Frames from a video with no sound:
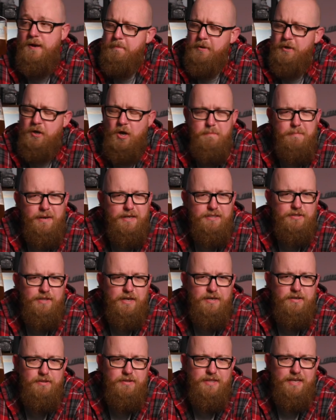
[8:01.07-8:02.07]
But going back to
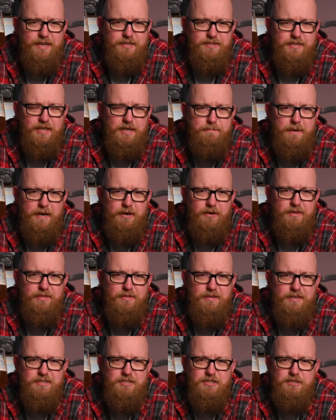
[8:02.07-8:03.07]
that thing I said about
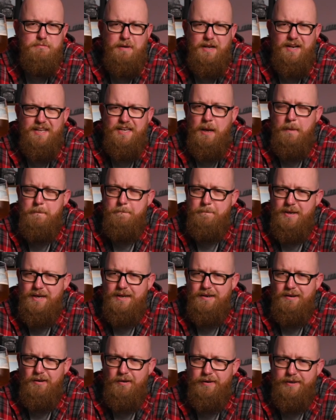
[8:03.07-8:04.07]
it smelling a
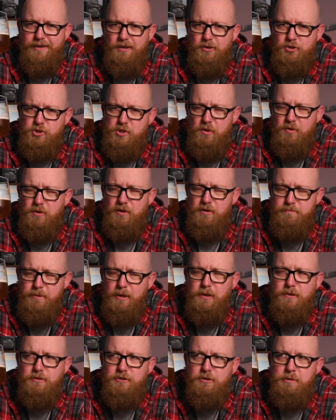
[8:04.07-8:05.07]
bit like a chocolate
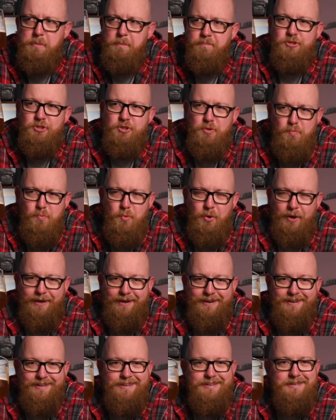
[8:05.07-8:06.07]
box,
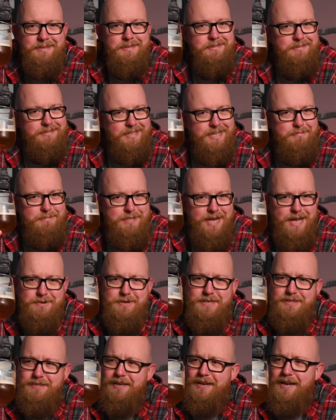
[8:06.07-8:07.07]
somewhere deep down
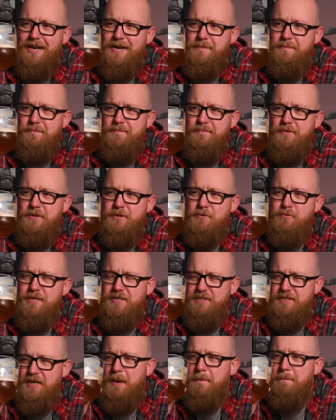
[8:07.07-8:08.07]
in there, there
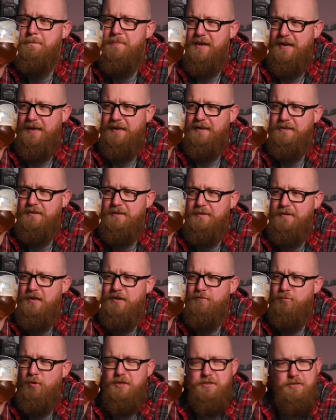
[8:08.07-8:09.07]
is a bit
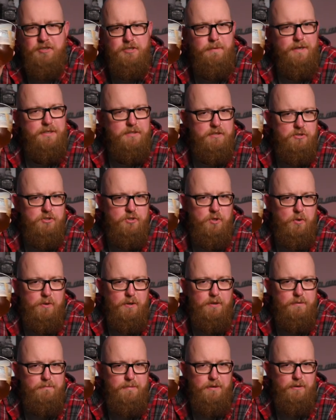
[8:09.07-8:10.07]
of what I suspect is
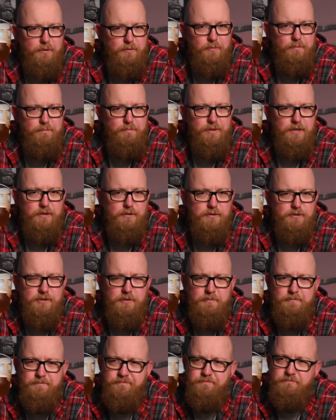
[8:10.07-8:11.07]
chocolate malt, because
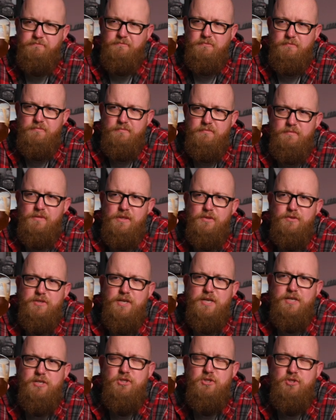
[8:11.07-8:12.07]
there's
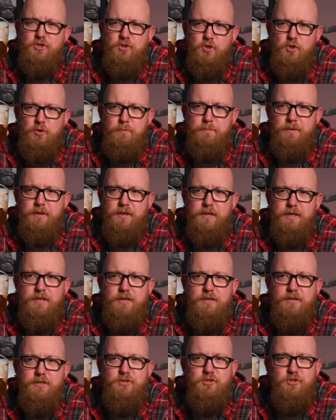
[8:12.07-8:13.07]
a
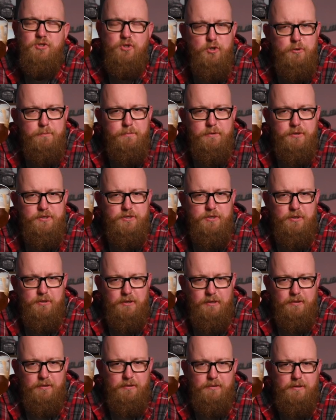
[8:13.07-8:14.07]
super, super
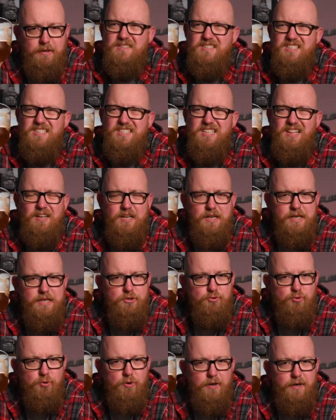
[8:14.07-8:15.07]
subtle, slightly
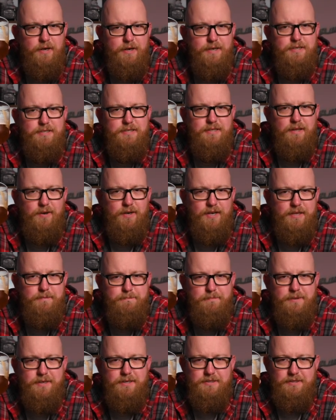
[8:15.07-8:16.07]
dry, slightly
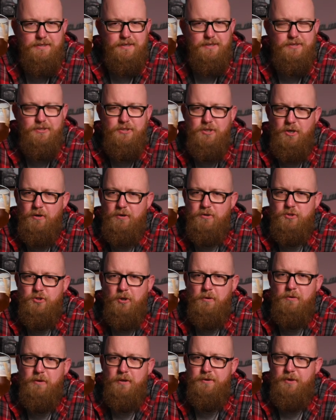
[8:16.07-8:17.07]
bitter, dark
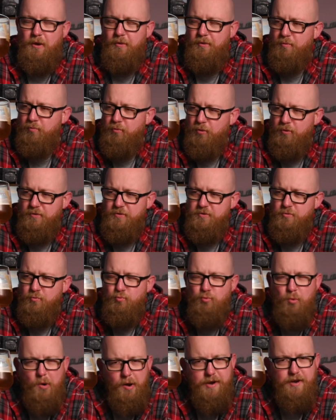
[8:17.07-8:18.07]
chocolate note that runs
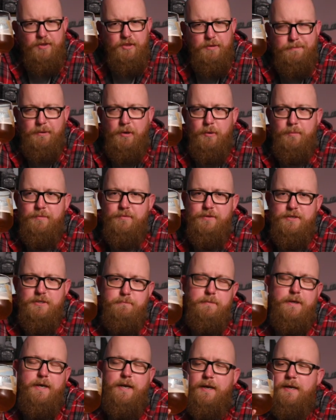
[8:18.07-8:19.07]
right at the bottom of this
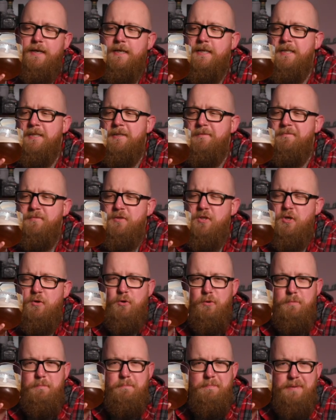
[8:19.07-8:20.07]
beer. You
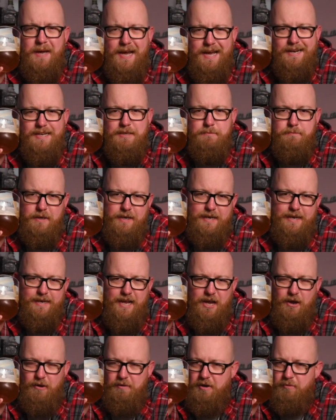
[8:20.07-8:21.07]
could barely pick it
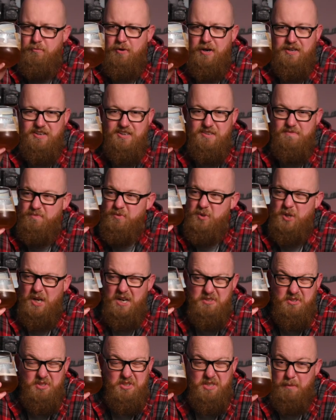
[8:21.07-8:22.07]
out, and I reckon
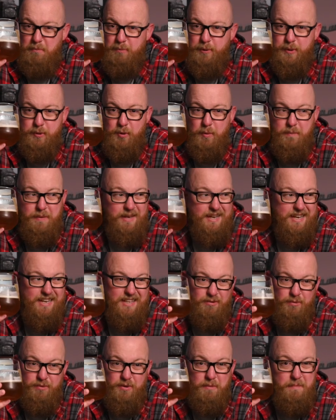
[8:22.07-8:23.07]
change the temperature a bit,
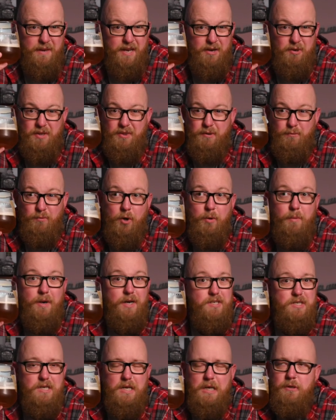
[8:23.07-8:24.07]
either of the beer and in the room, and
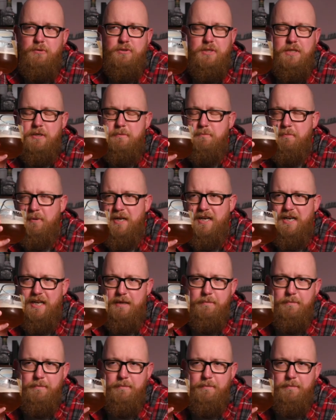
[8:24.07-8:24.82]
you'd lose it completely.